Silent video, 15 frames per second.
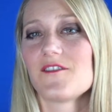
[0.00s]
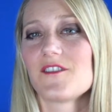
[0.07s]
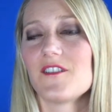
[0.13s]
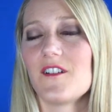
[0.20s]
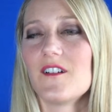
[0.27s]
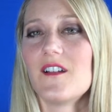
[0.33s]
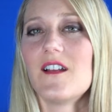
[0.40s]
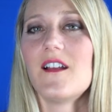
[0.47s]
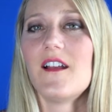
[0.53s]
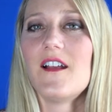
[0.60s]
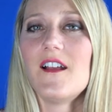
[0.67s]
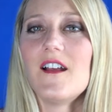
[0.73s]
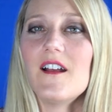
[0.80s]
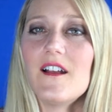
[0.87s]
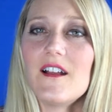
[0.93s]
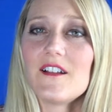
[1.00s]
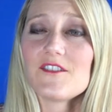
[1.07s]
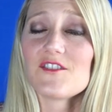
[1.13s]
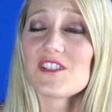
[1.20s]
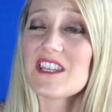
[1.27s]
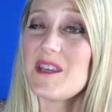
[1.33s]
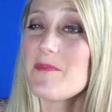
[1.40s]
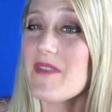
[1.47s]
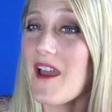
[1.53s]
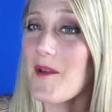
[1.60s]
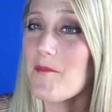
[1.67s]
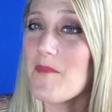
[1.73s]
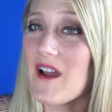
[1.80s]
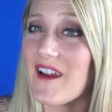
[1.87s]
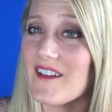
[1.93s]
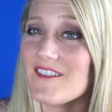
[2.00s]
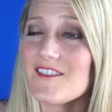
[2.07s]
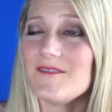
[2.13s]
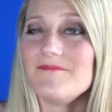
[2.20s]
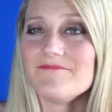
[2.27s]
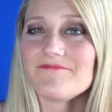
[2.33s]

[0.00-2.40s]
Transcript: So just keep that in mind.